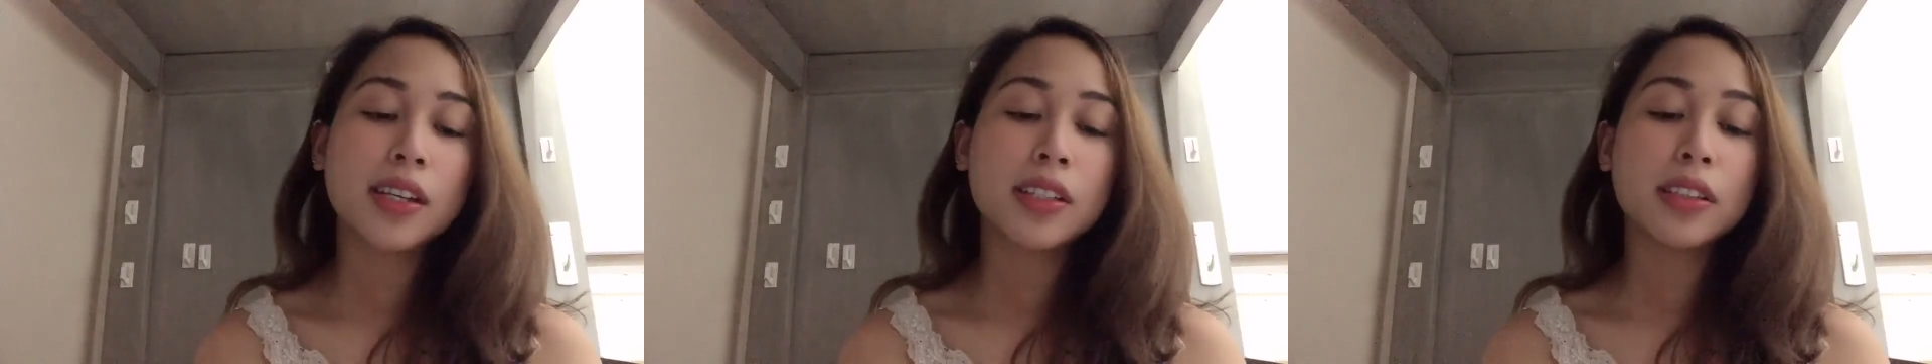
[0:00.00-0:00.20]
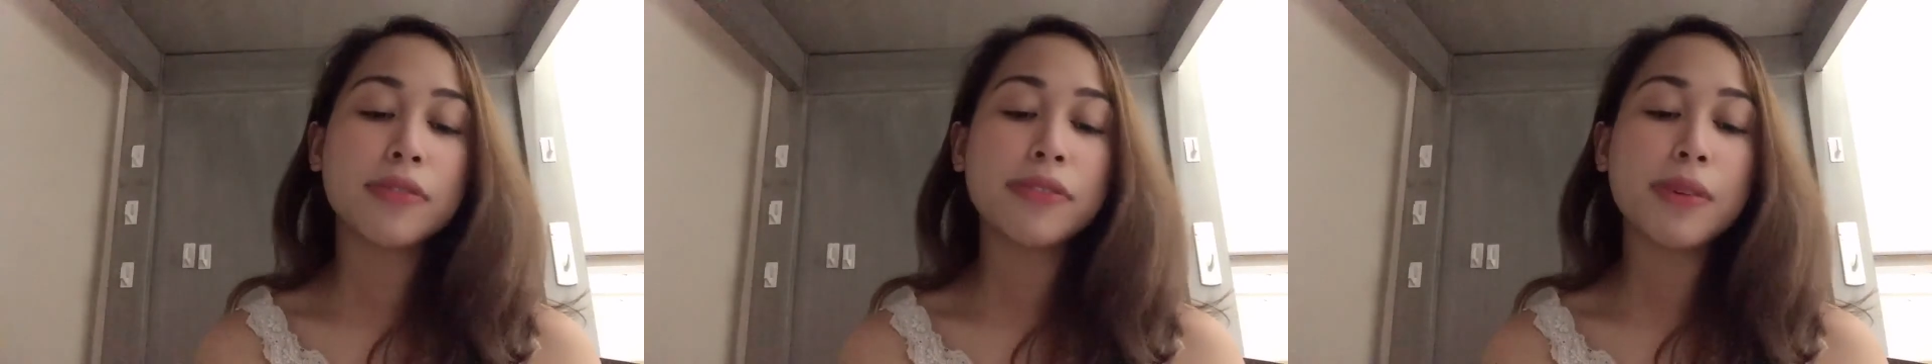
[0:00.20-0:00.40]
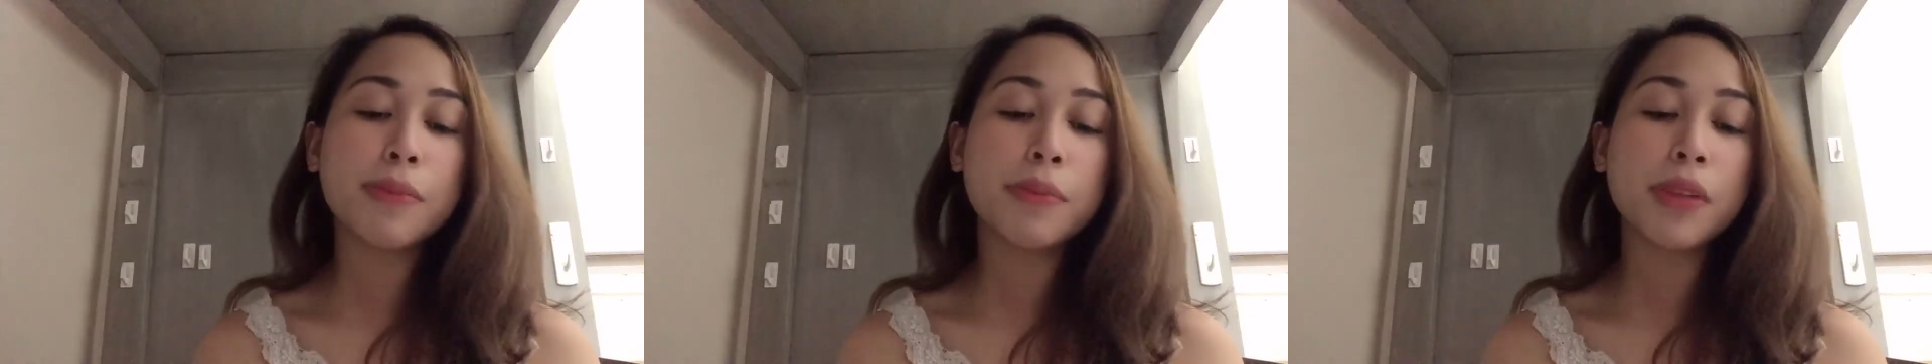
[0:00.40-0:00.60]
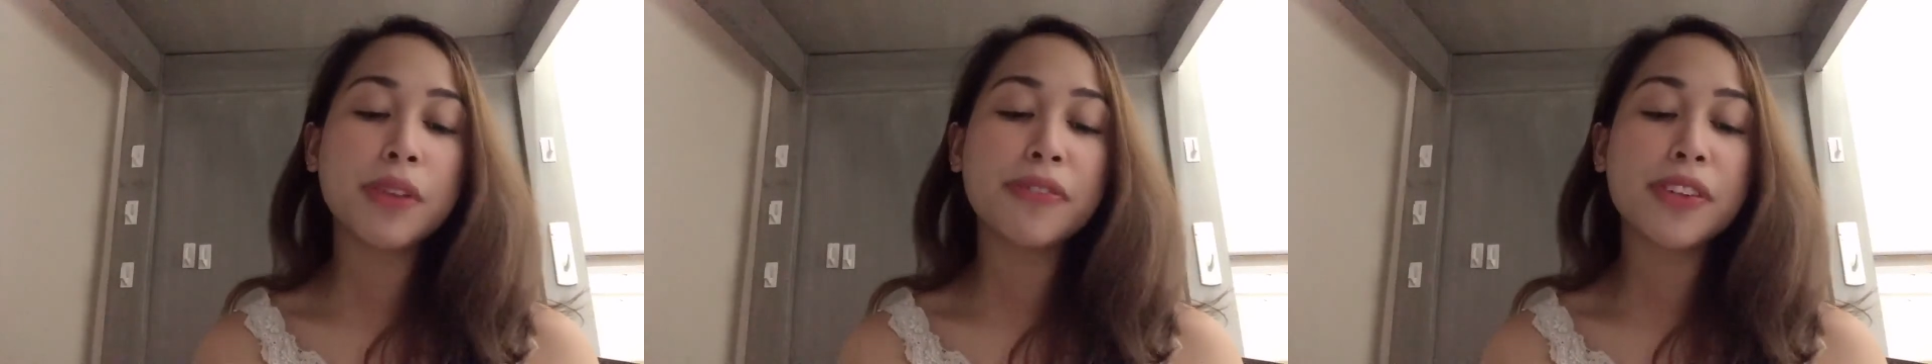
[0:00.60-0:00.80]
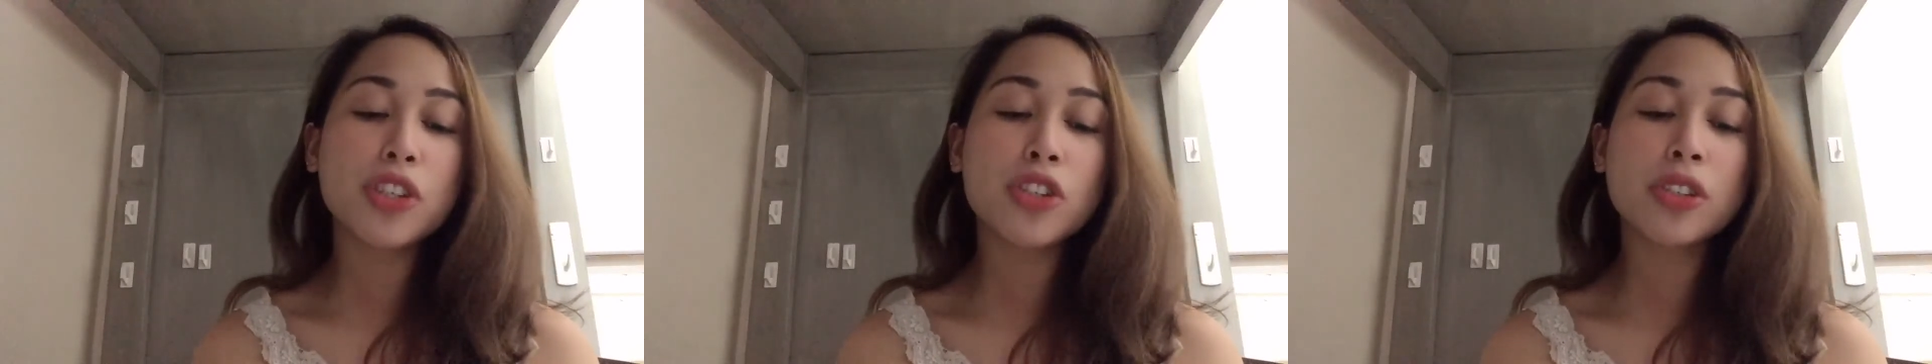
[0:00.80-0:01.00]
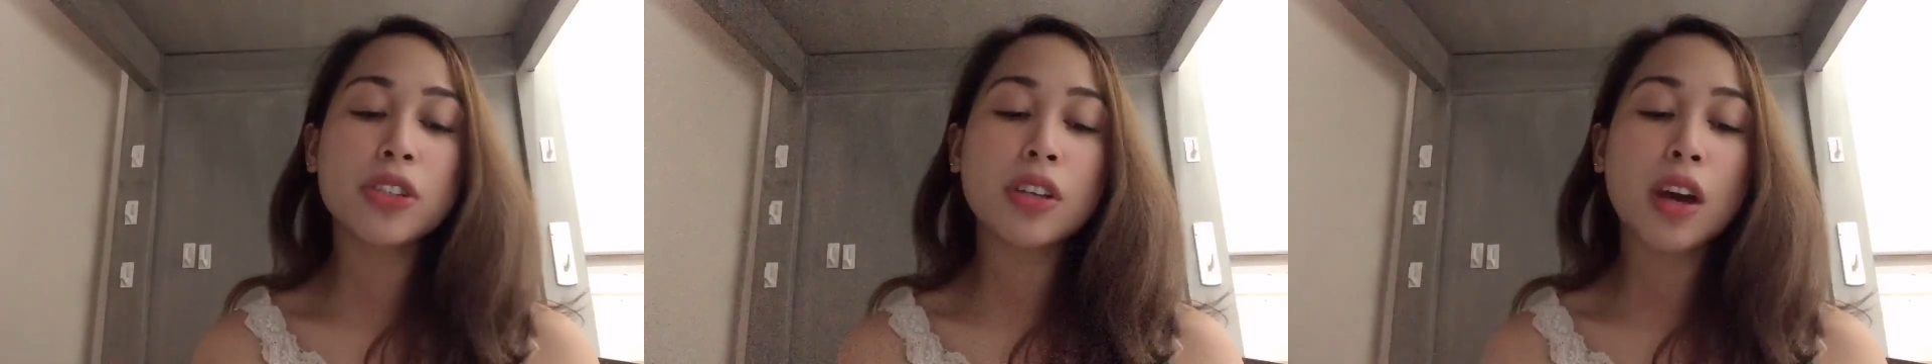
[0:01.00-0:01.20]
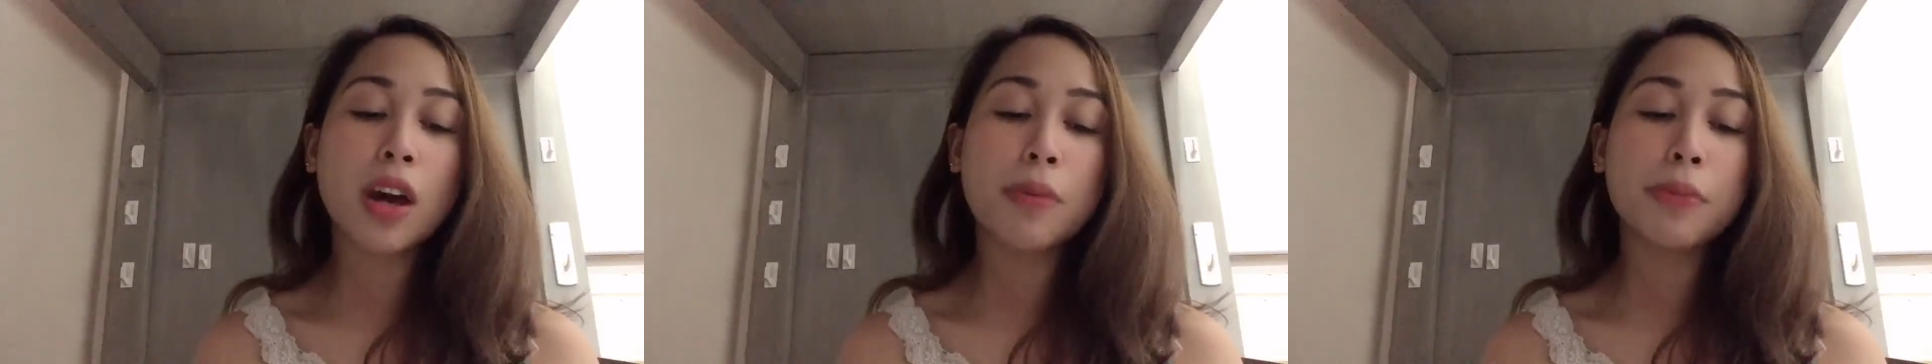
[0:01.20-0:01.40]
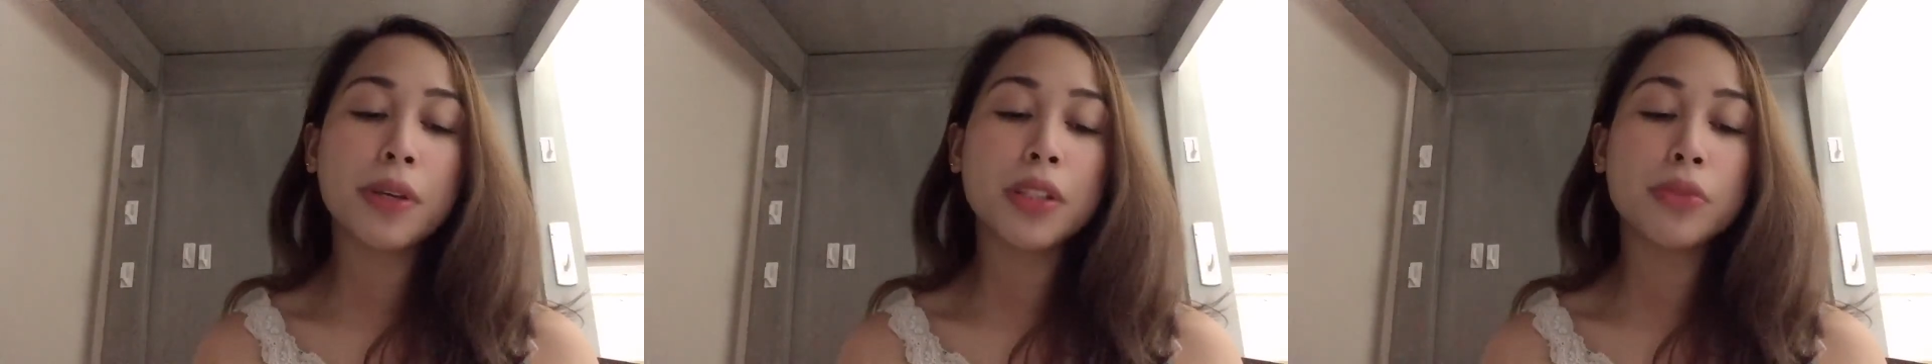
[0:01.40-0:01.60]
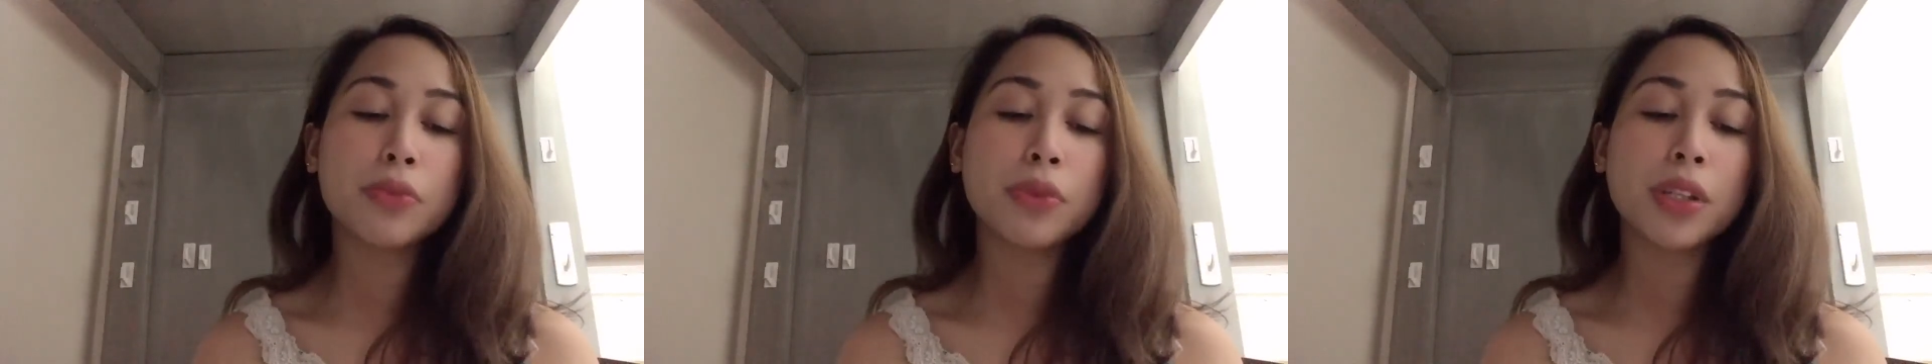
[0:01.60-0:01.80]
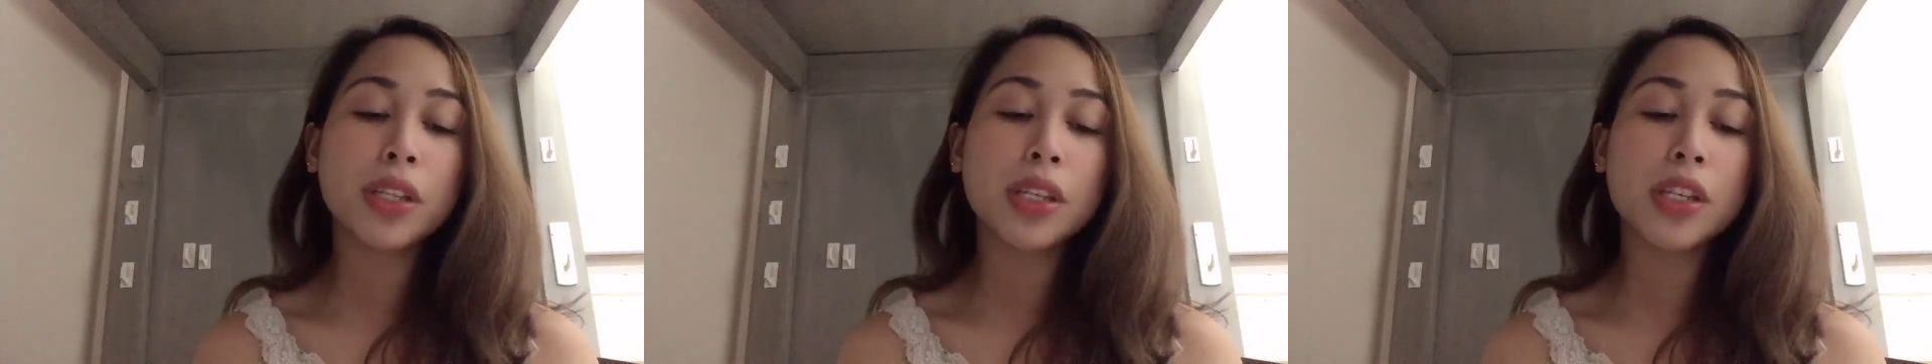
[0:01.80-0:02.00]
the female official's comment
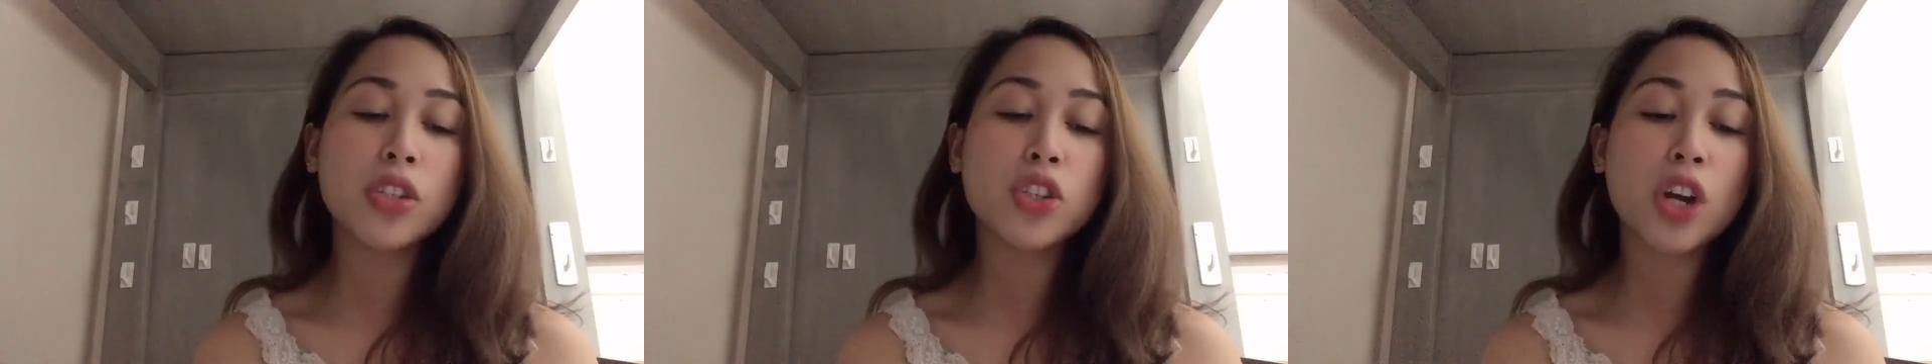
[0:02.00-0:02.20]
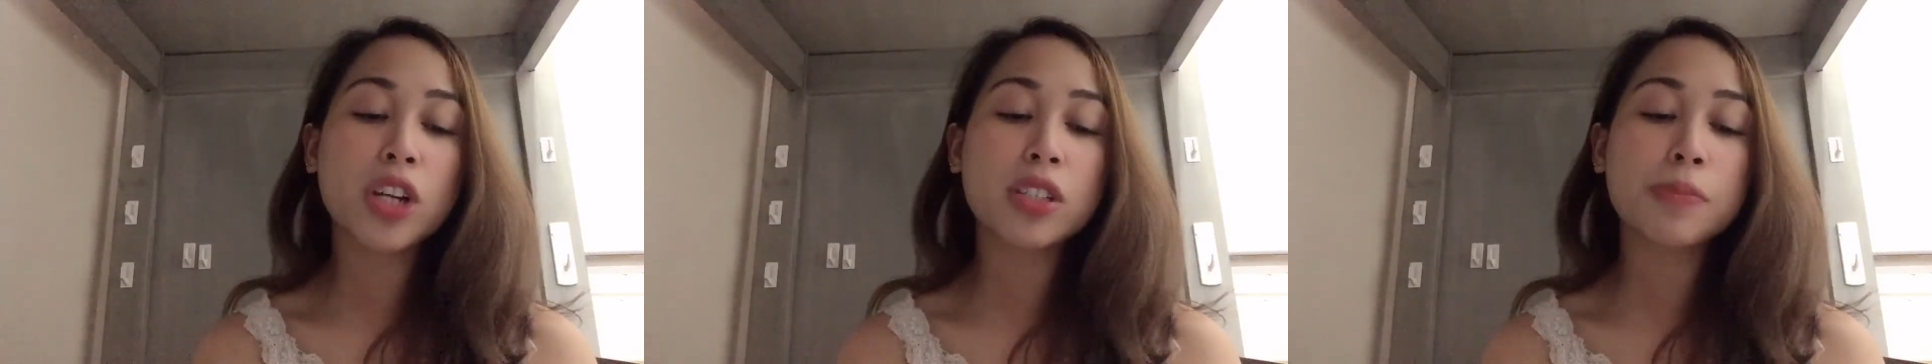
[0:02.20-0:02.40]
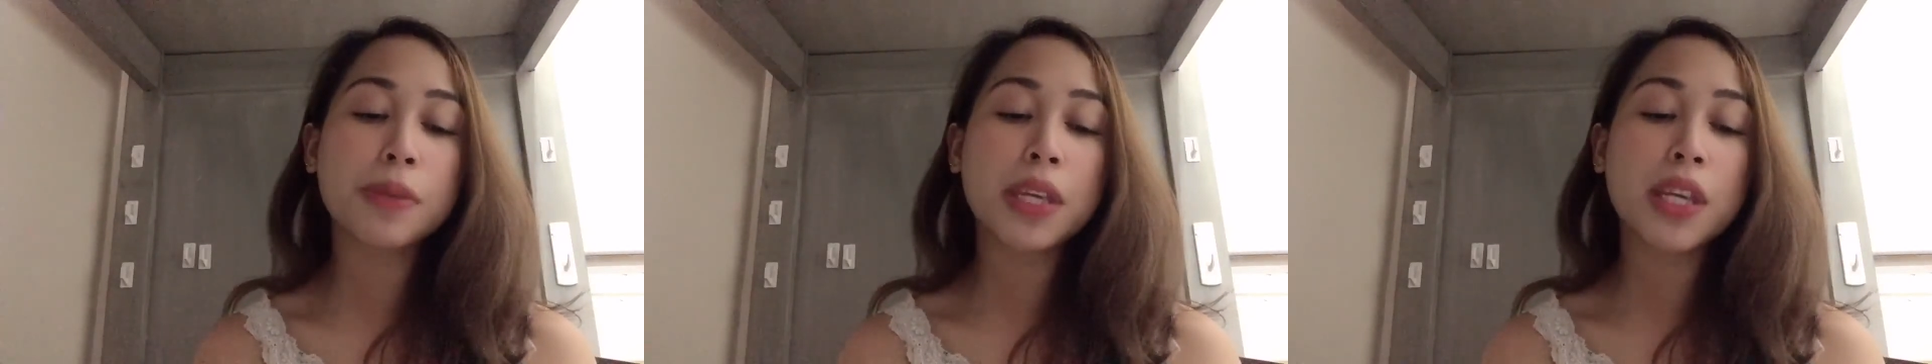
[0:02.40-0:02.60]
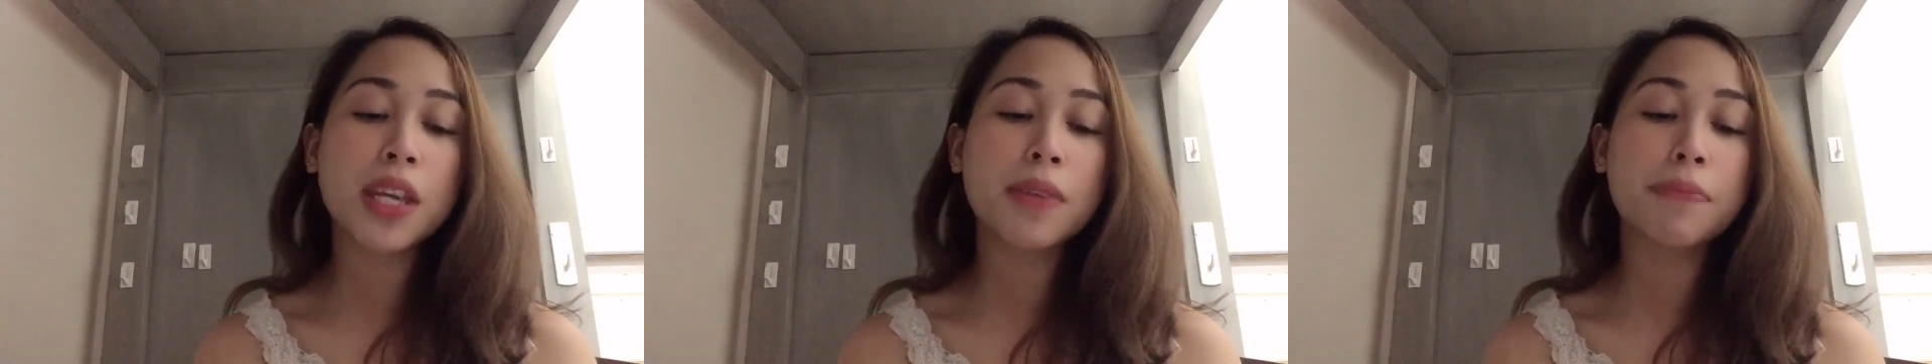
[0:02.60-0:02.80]
really shocks me